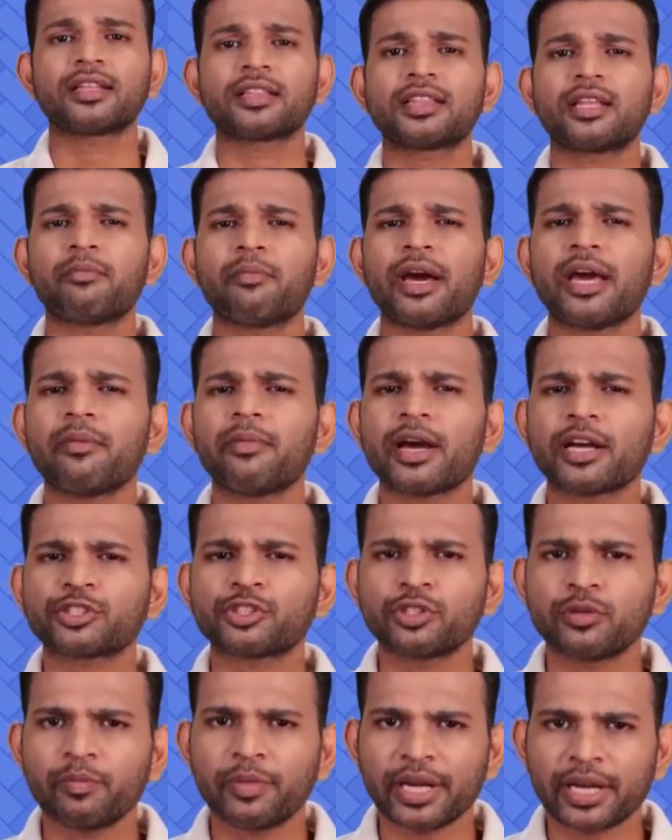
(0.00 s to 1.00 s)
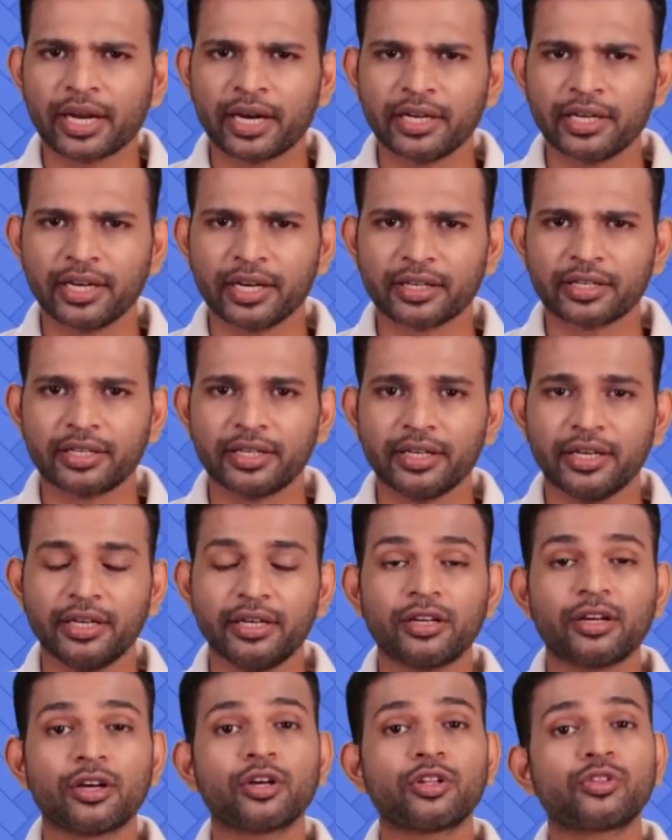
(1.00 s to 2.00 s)
The buyback should be
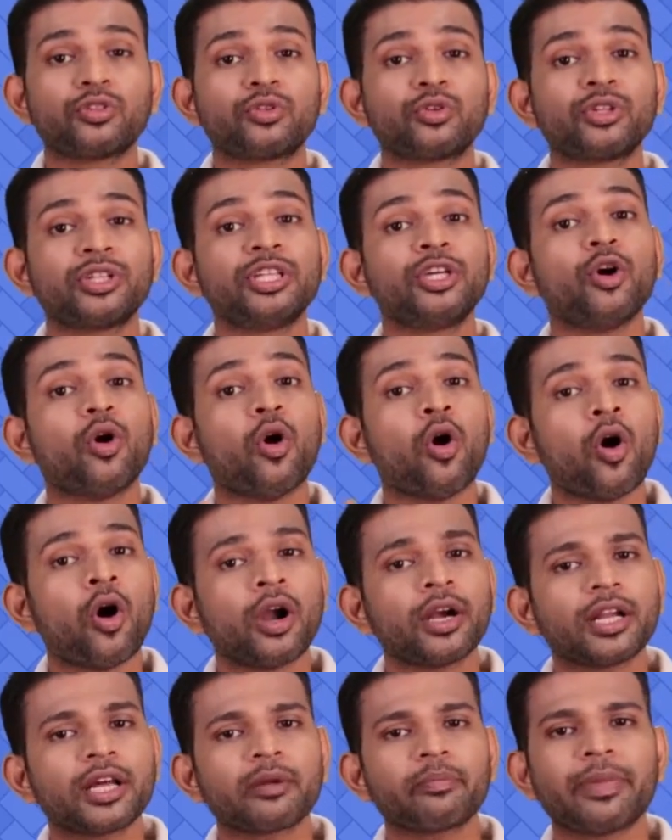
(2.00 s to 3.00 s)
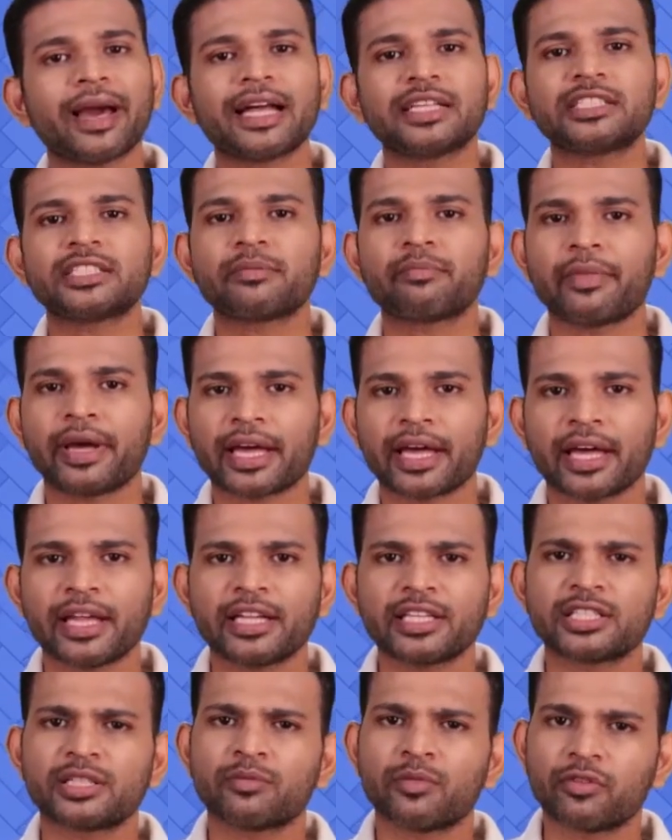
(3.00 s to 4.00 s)
conducted through the order matching
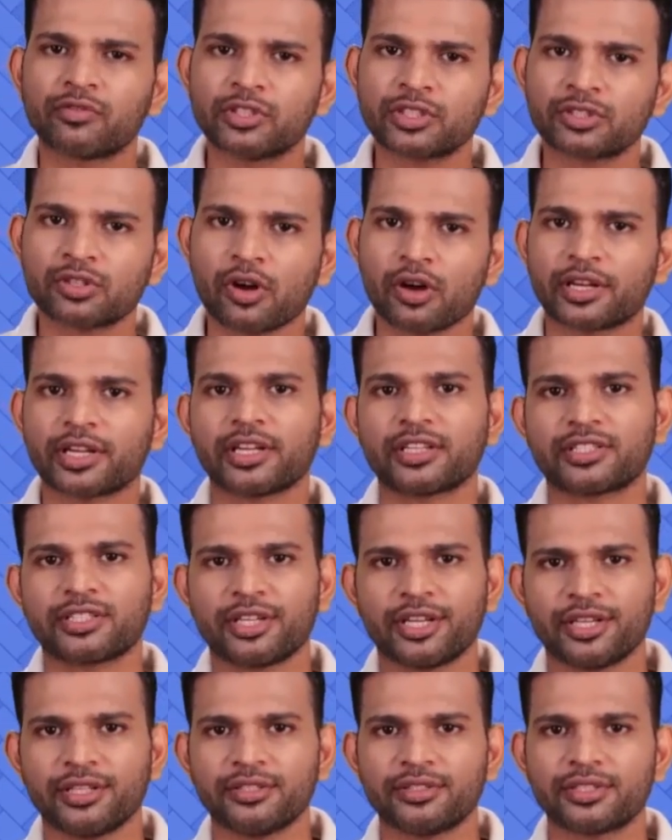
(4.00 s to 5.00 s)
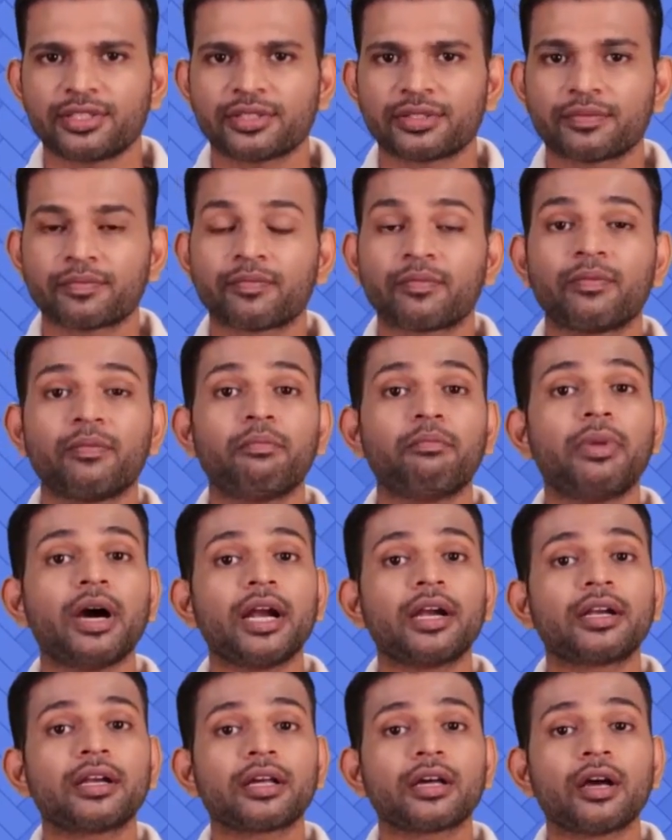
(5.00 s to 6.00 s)
mechanism of the stock exchange.
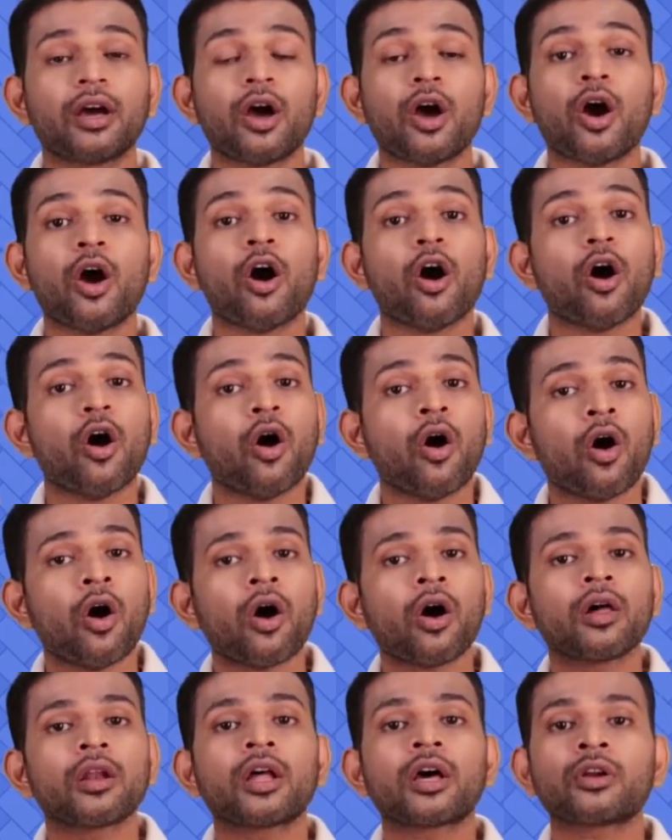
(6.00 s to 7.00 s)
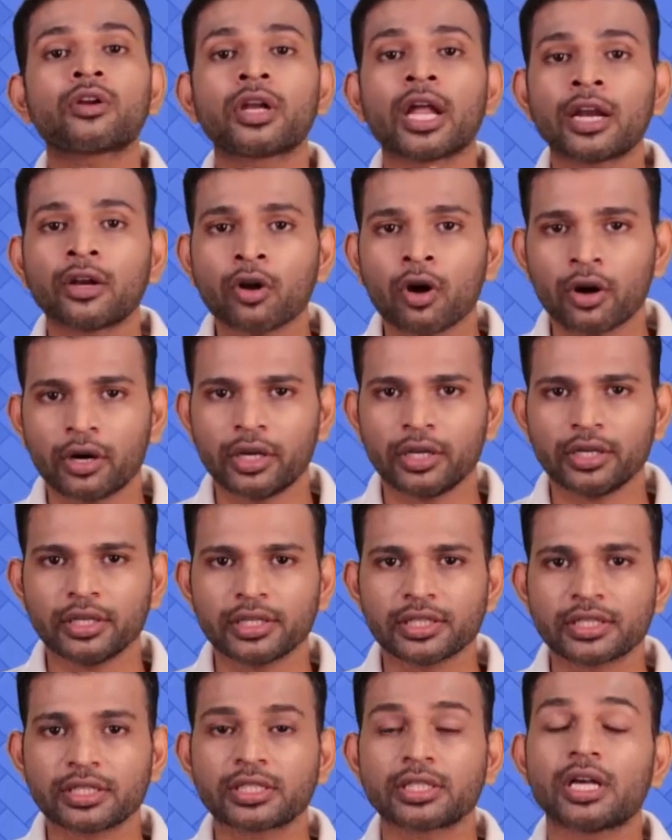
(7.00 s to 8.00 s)
But all or none
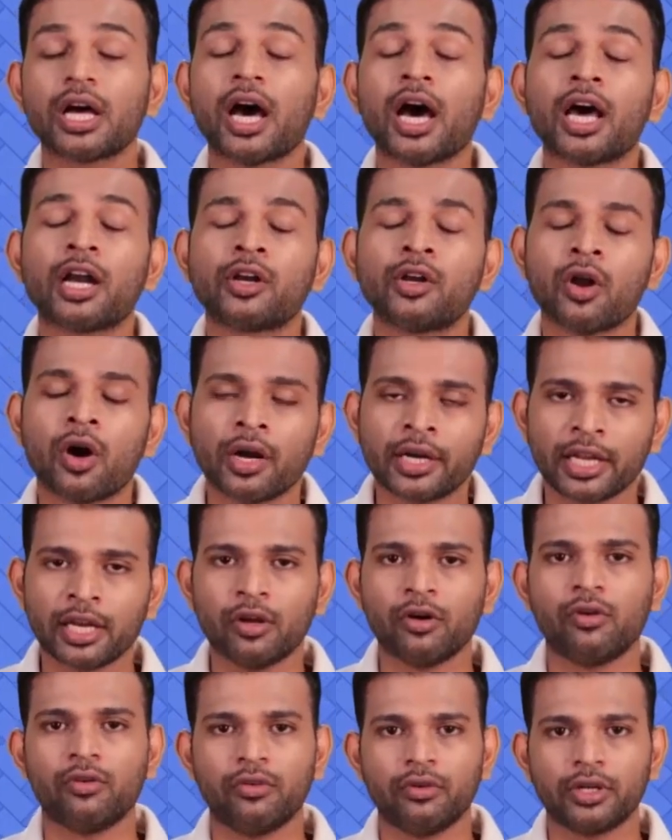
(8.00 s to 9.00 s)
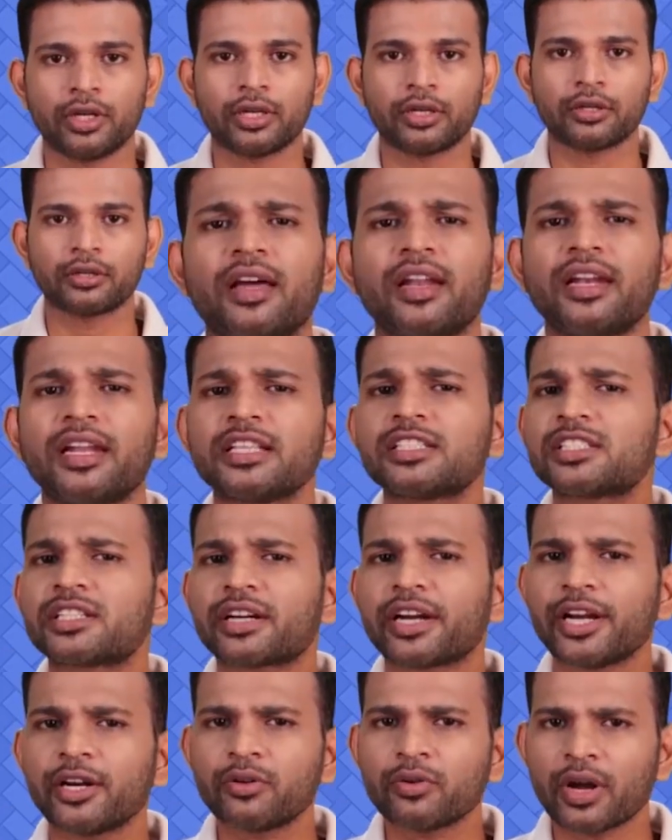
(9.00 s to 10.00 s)
orders are not allowed. Let's
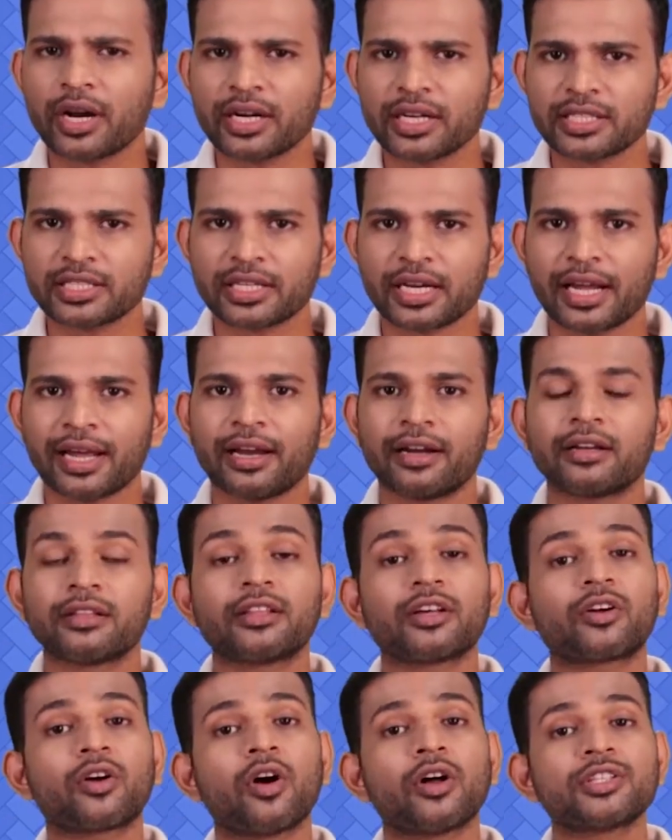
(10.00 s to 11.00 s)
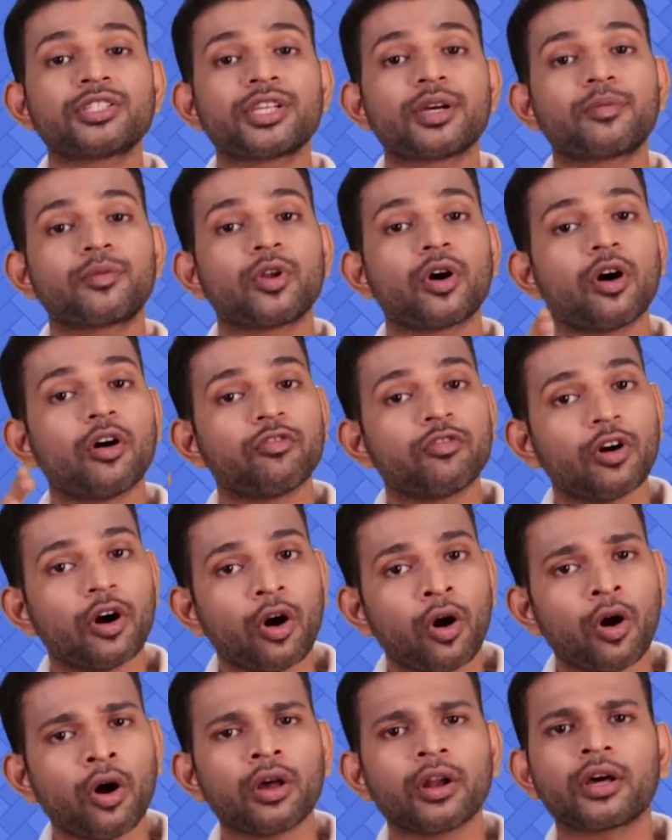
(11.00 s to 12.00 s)
try to understand the concept of
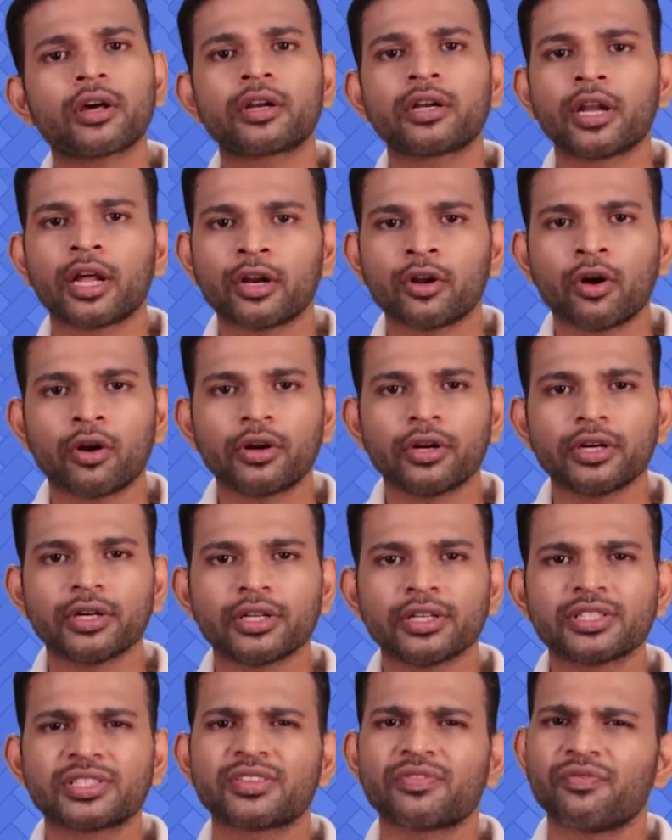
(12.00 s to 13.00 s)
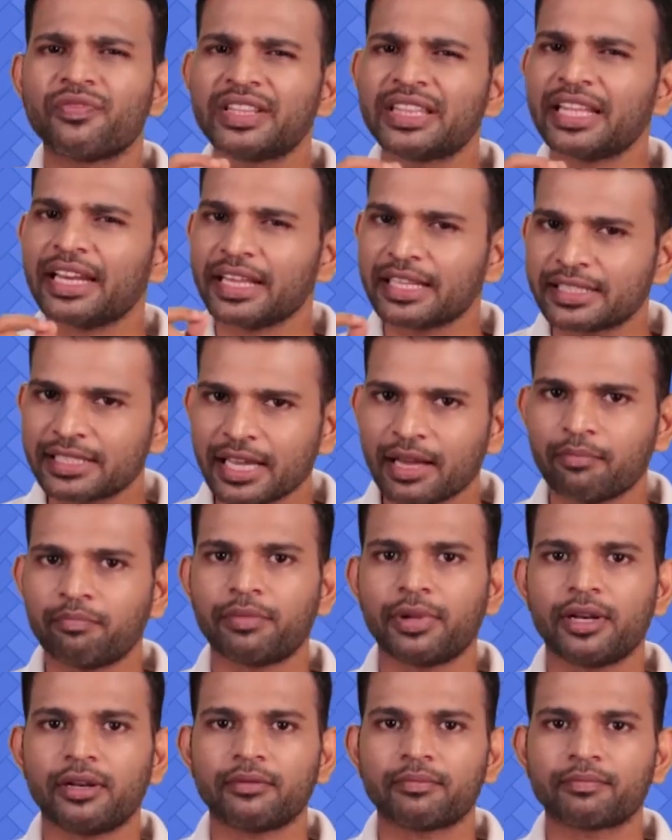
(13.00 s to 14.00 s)
all or none orders with an
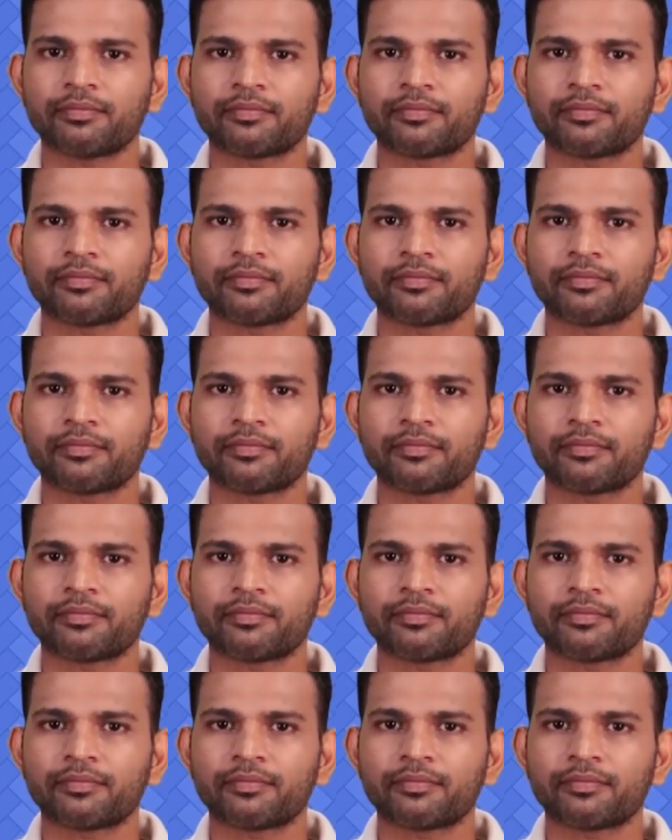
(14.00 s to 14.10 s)
example.